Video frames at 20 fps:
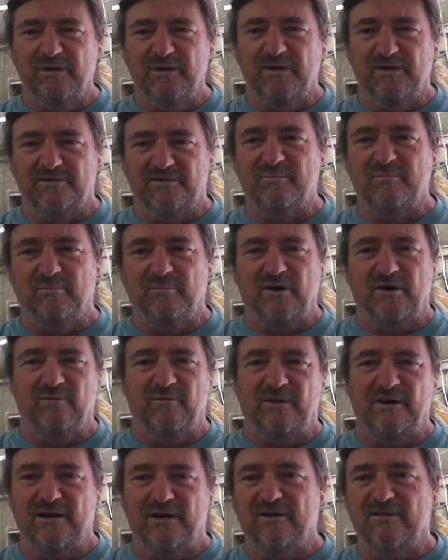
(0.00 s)
like to buy
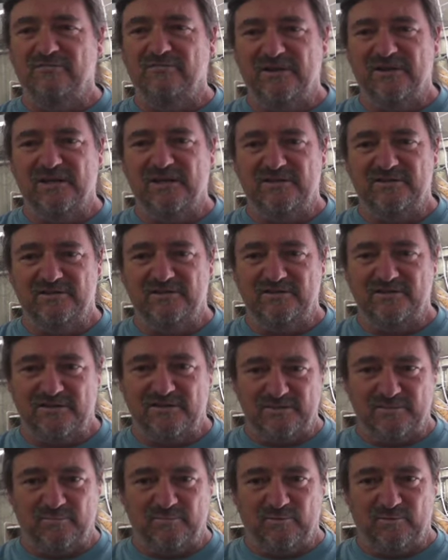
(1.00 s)
one over there just to
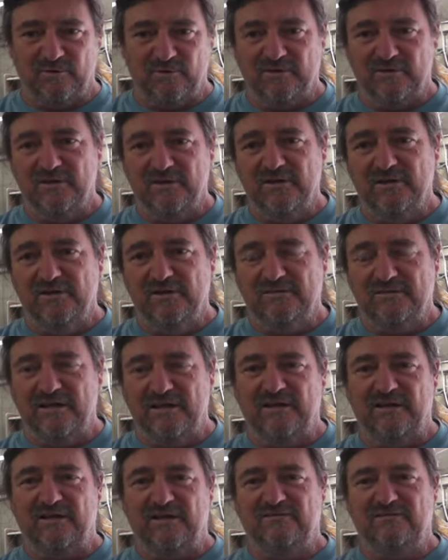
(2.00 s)
support.
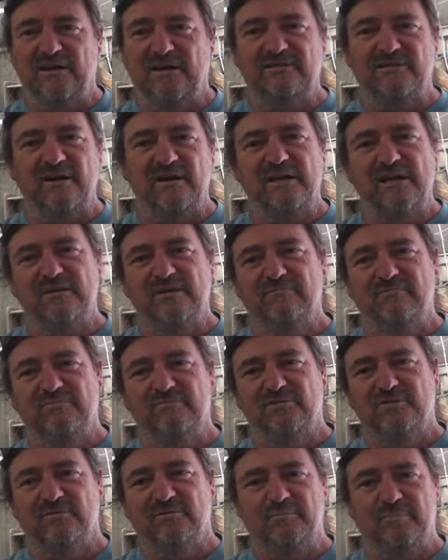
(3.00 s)
They don't have
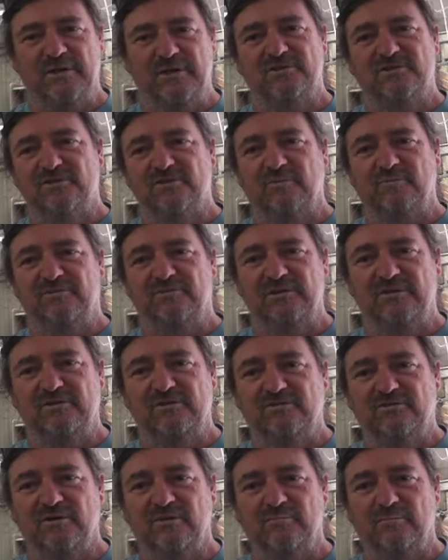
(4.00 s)
sort of big shops in
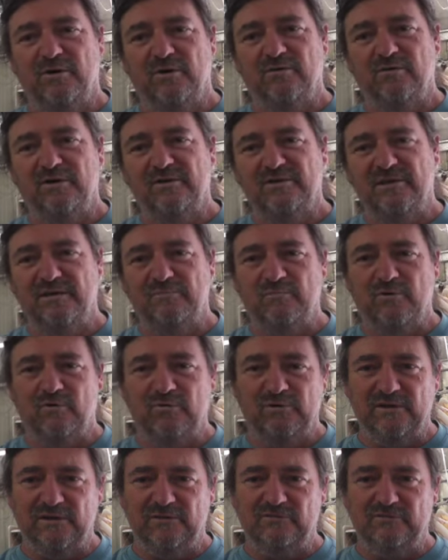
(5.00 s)
Nusa Lembongan. They're
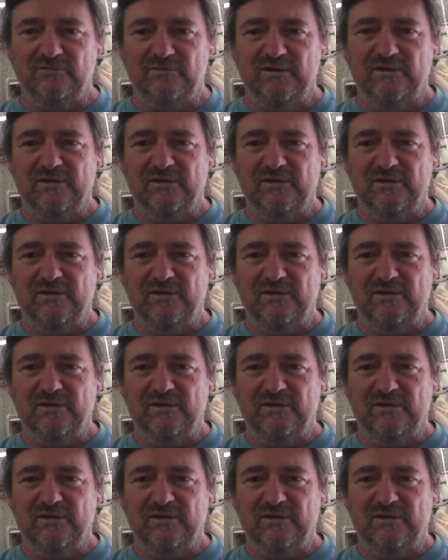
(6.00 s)
more little